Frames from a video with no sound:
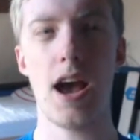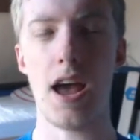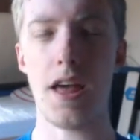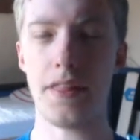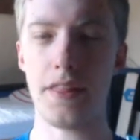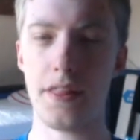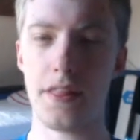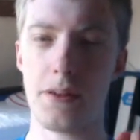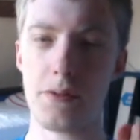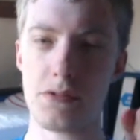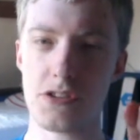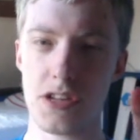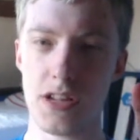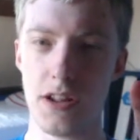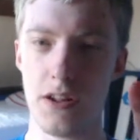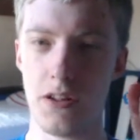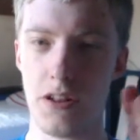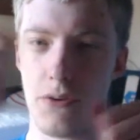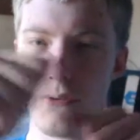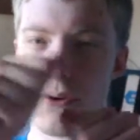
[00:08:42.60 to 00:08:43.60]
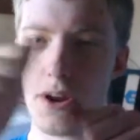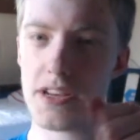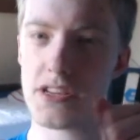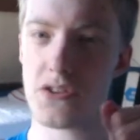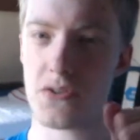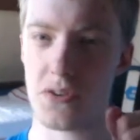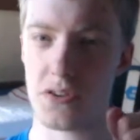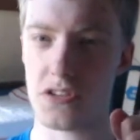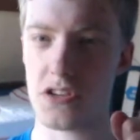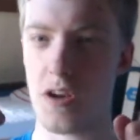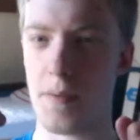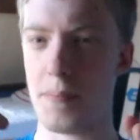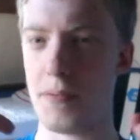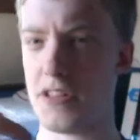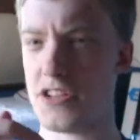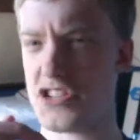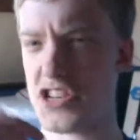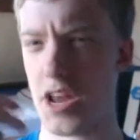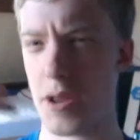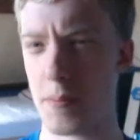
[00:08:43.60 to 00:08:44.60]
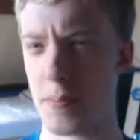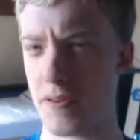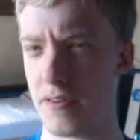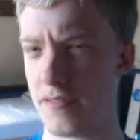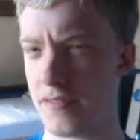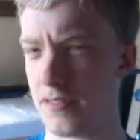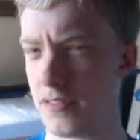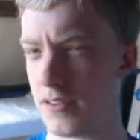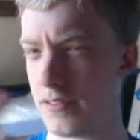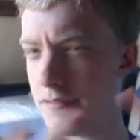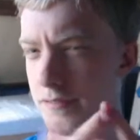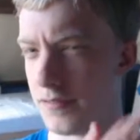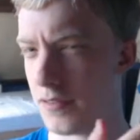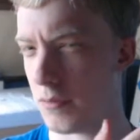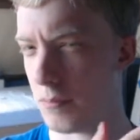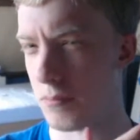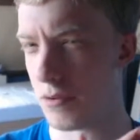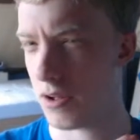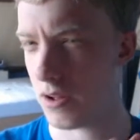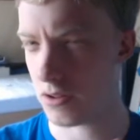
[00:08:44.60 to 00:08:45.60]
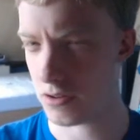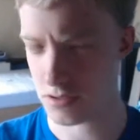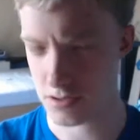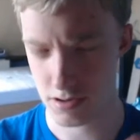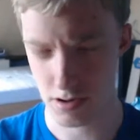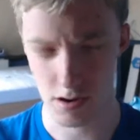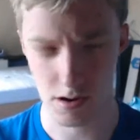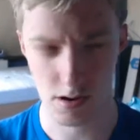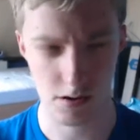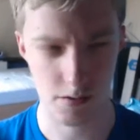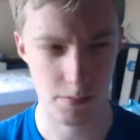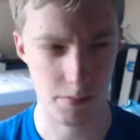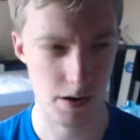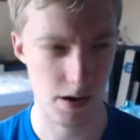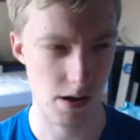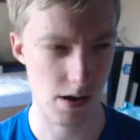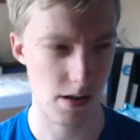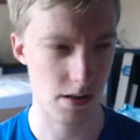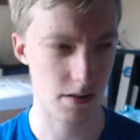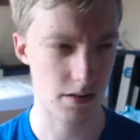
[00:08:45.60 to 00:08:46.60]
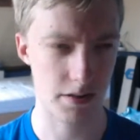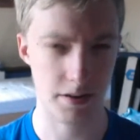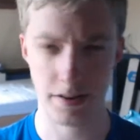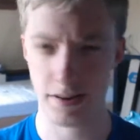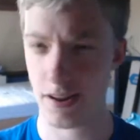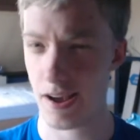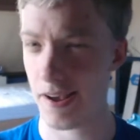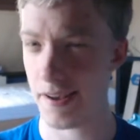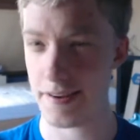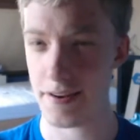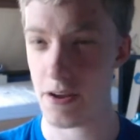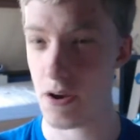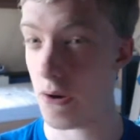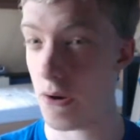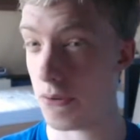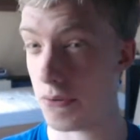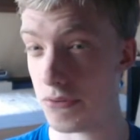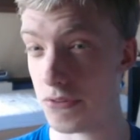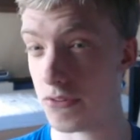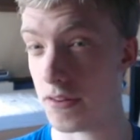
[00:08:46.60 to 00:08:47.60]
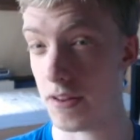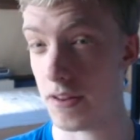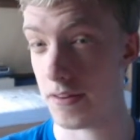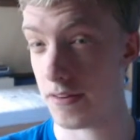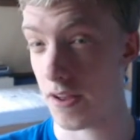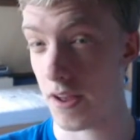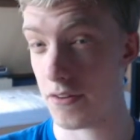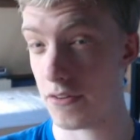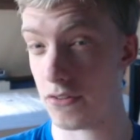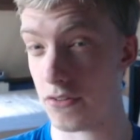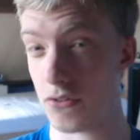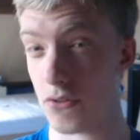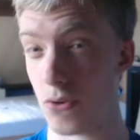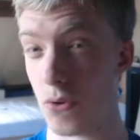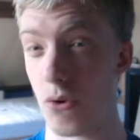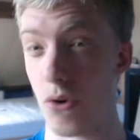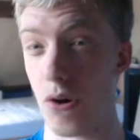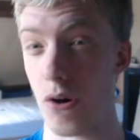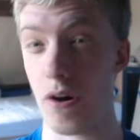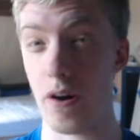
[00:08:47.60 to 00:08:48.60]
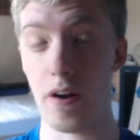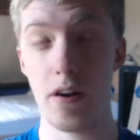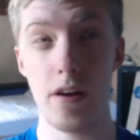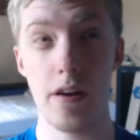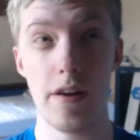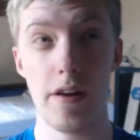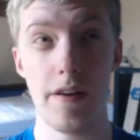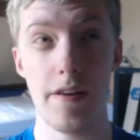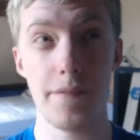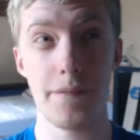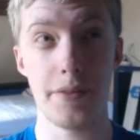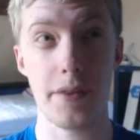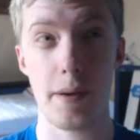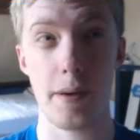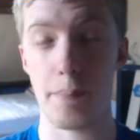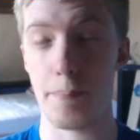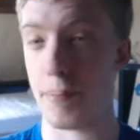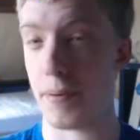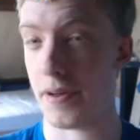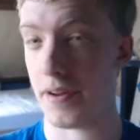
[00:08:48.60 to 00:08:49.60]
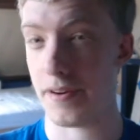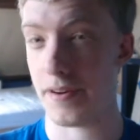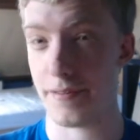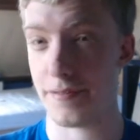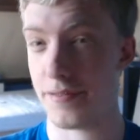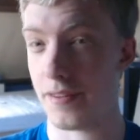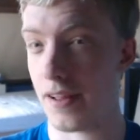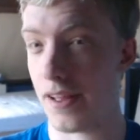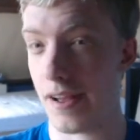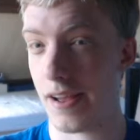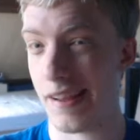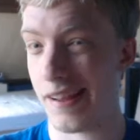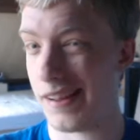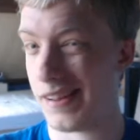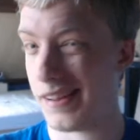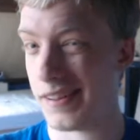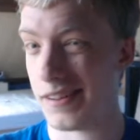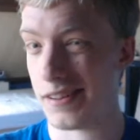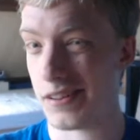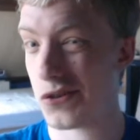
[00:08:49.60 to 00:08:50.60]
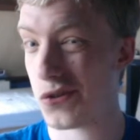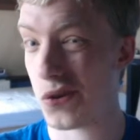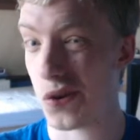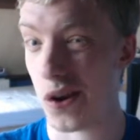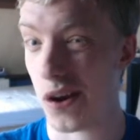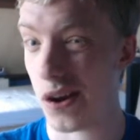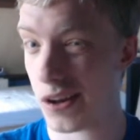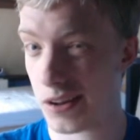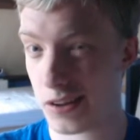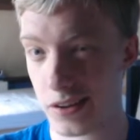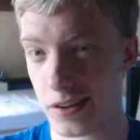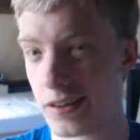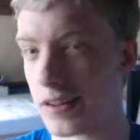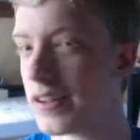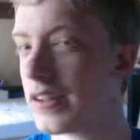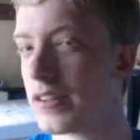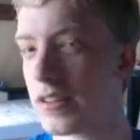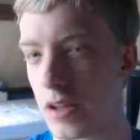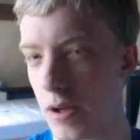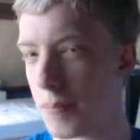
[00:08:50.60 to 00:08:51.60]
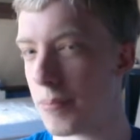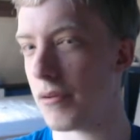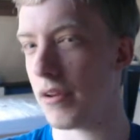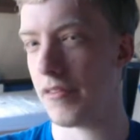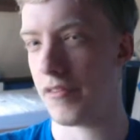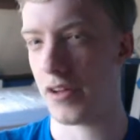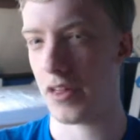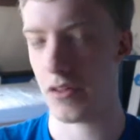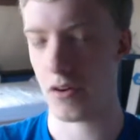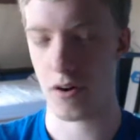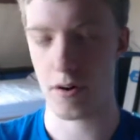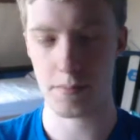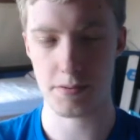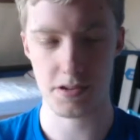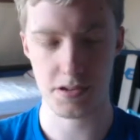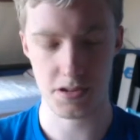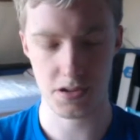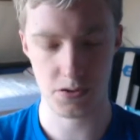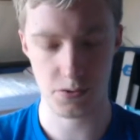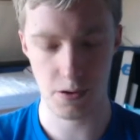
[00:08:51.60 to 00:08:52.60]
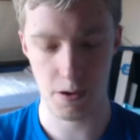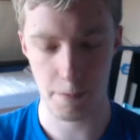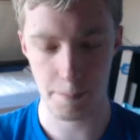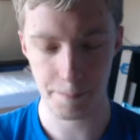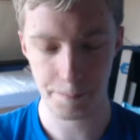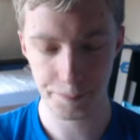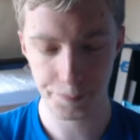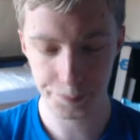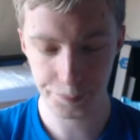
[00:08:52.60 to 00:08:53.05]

And then there was a little eraser on top in the shape of a football or soccer ball, a dinosaur, a butterfly, a truck, a couple of other options as well.